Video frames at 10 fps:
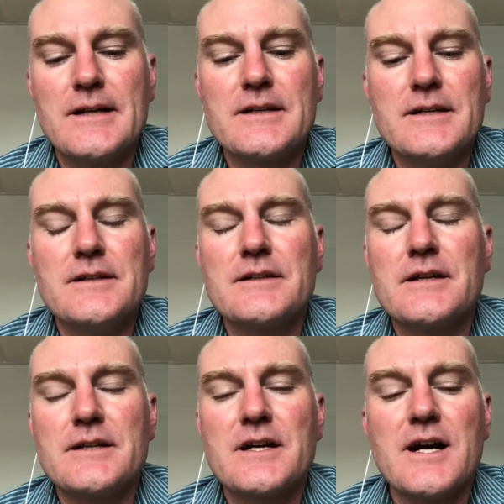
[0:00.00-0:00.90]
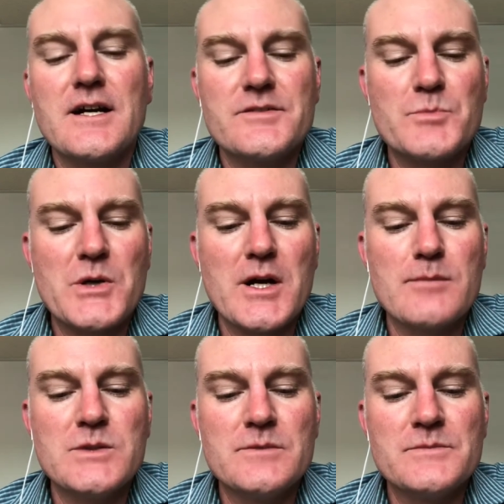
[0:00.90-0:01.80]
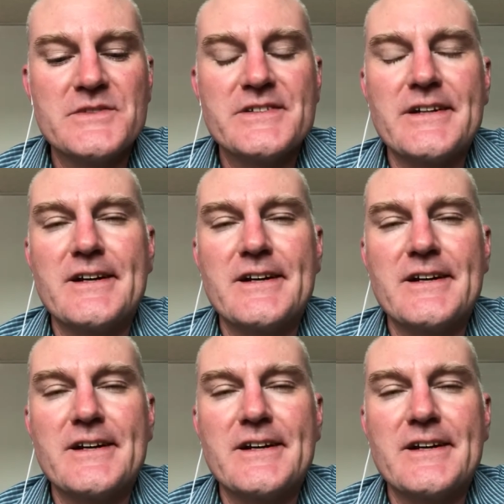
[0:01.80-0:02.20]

Can cause problems.